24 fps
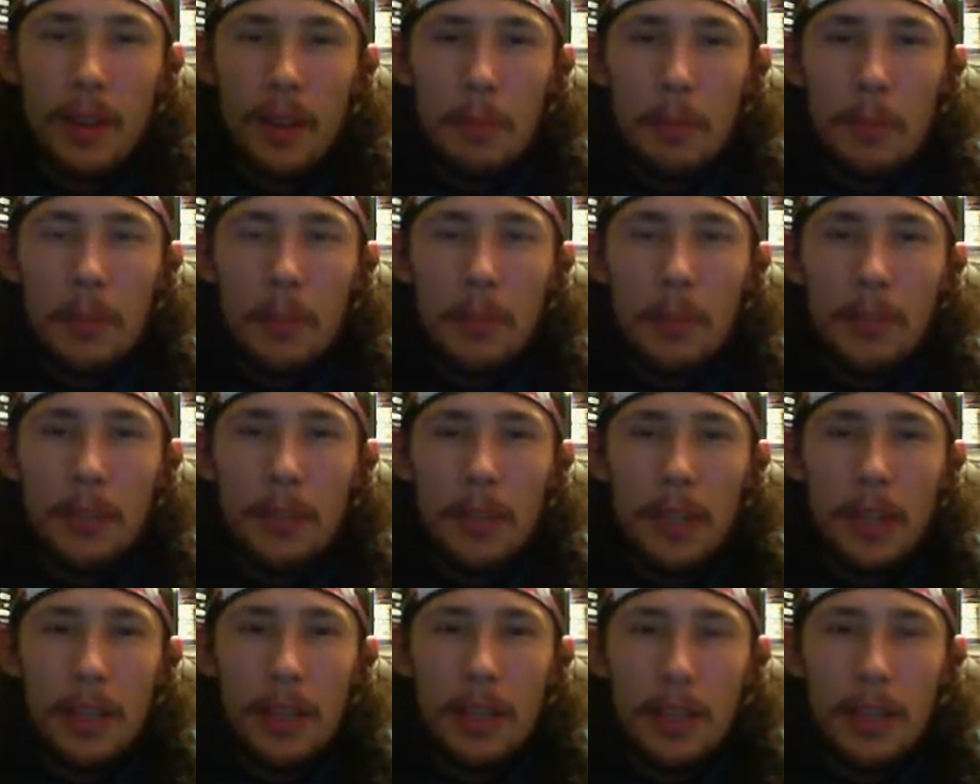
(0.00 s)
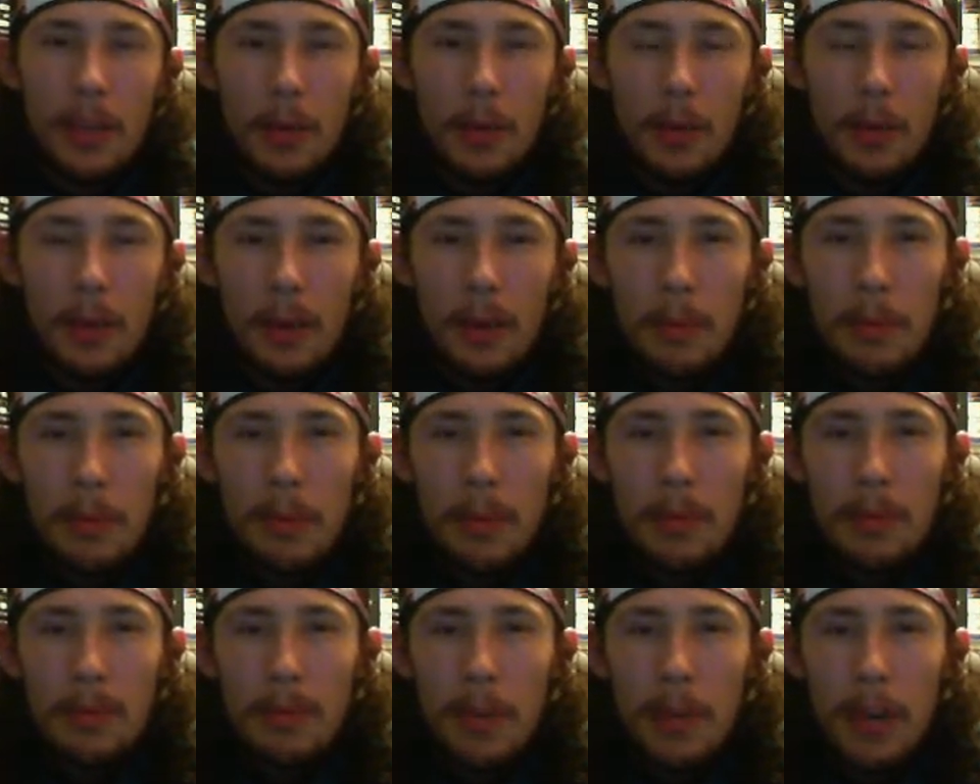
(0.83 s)
playing quite a bit of
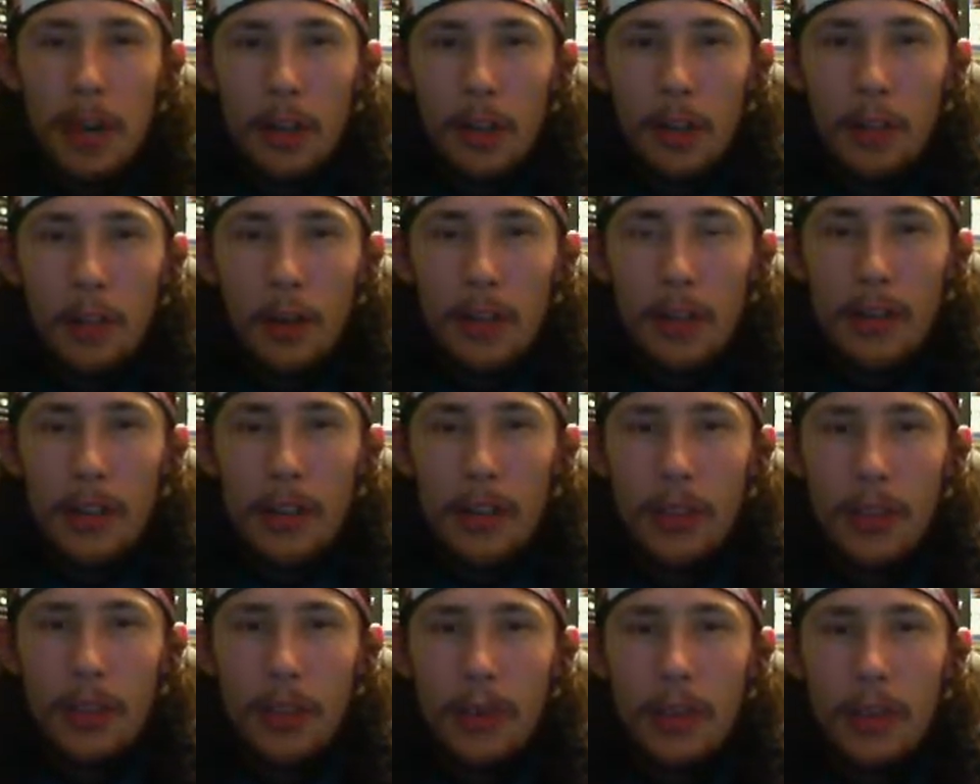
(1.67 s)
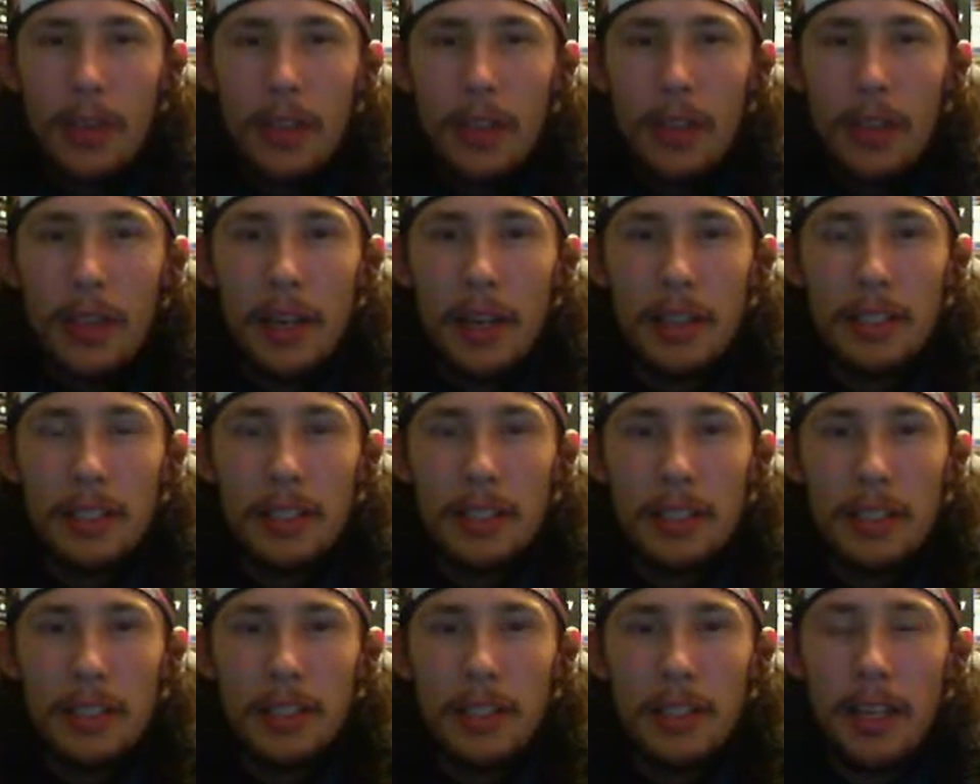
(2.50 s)
Modern Warfare 3, and I
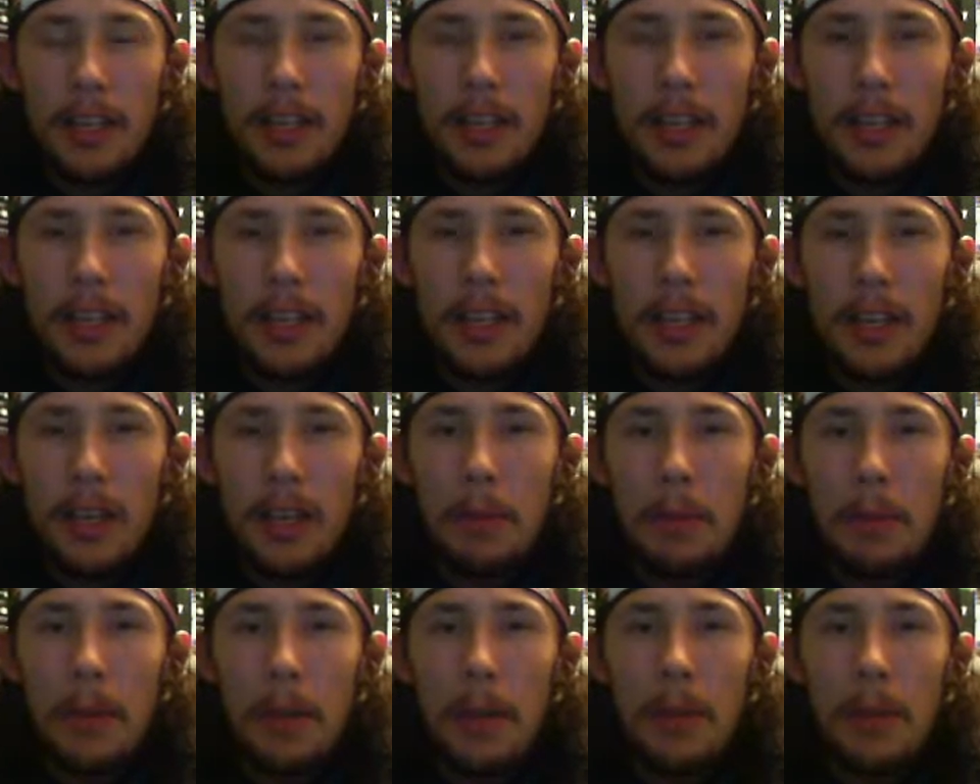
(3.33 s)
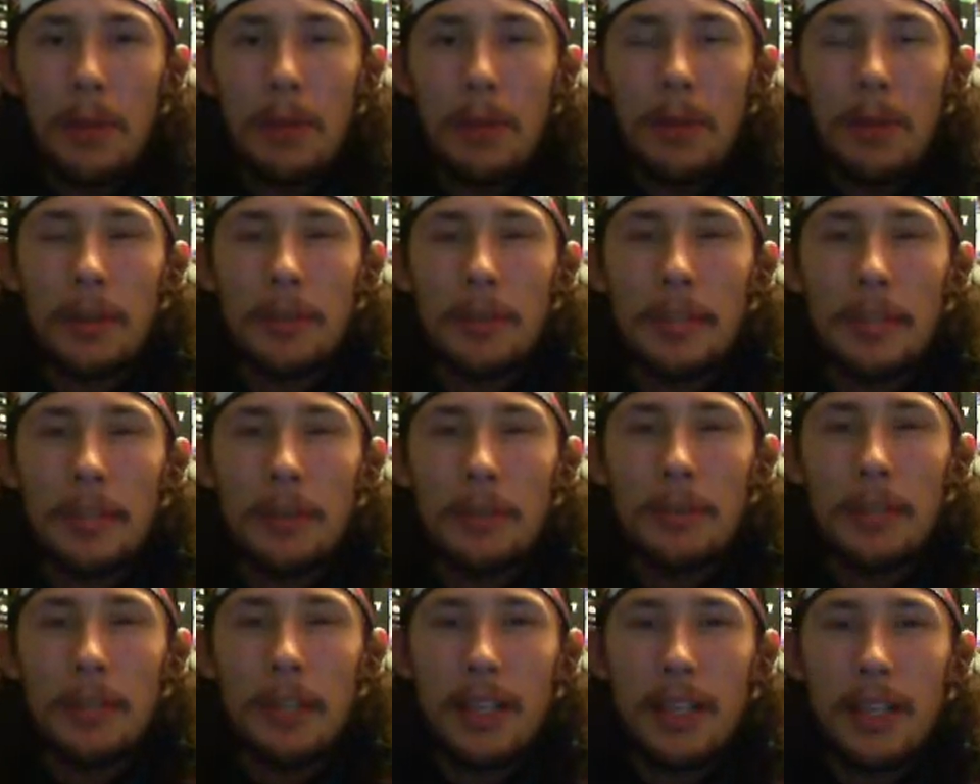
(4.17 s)
still hate that game. I hate it worse than
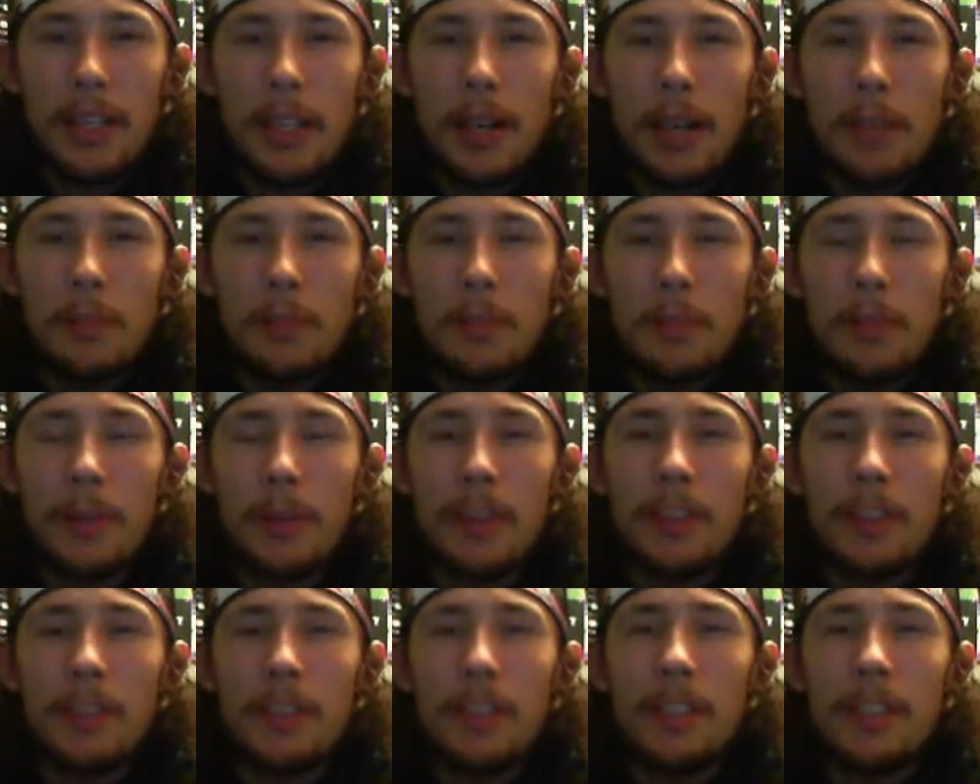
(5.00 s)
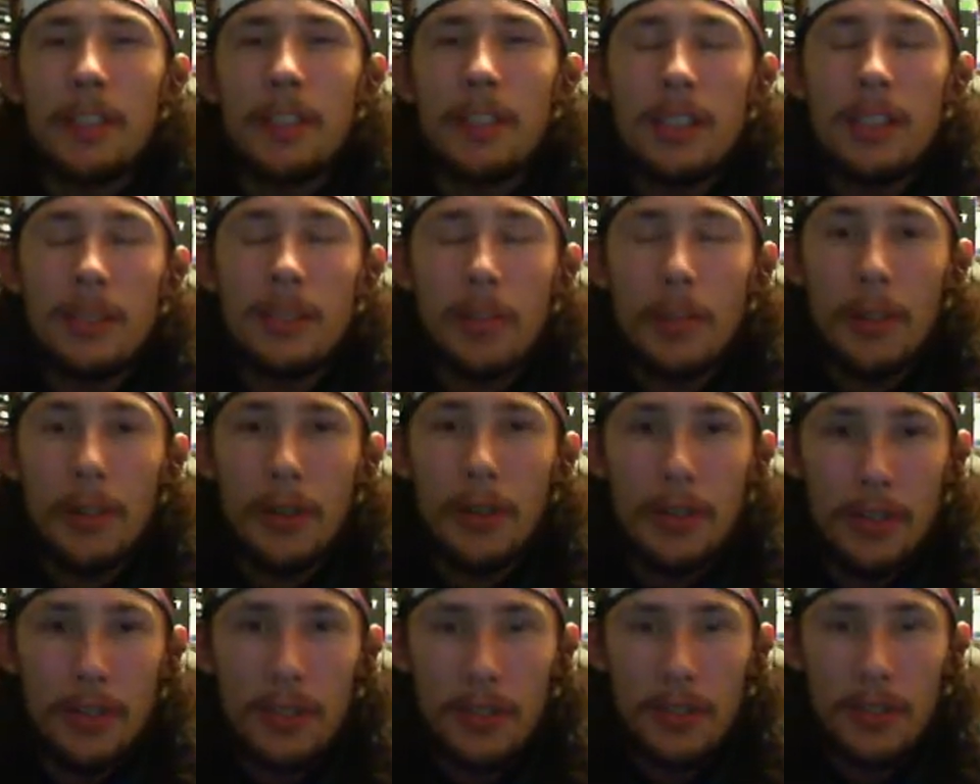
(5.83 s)
Black Ops, because it is even worse
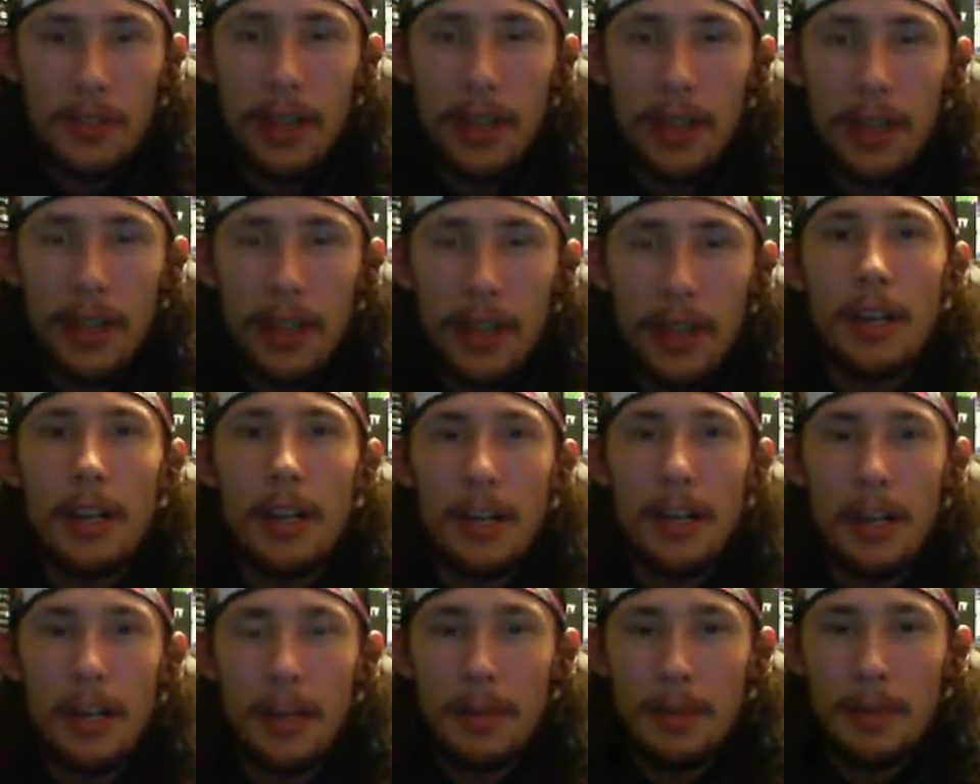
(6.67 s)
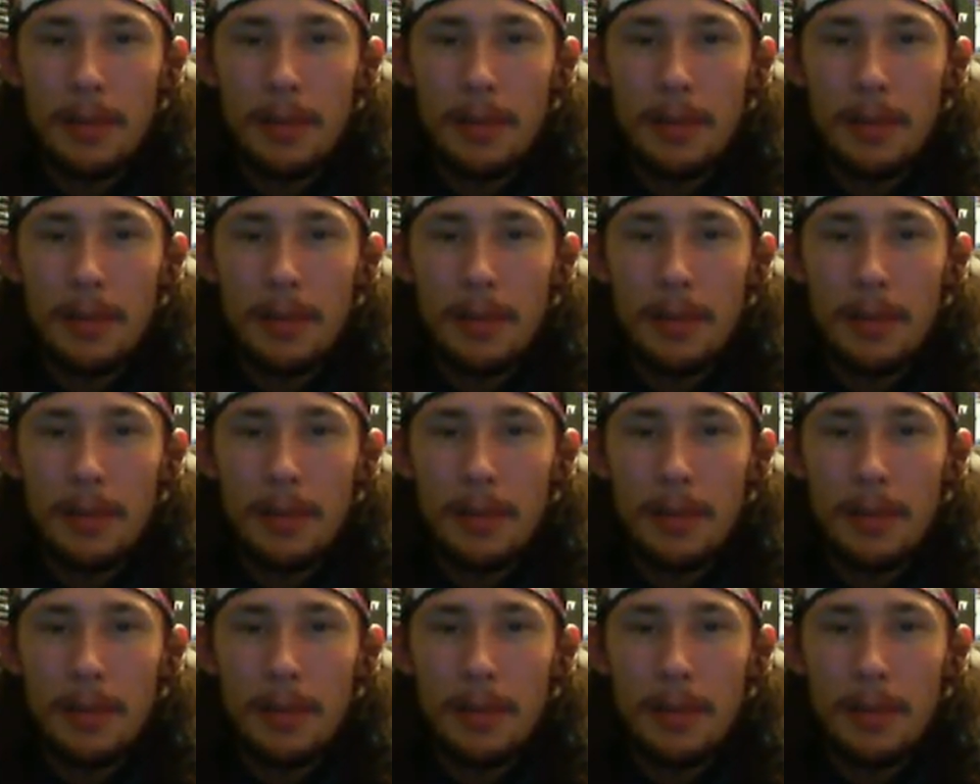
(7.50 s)
of a game than Black Ops.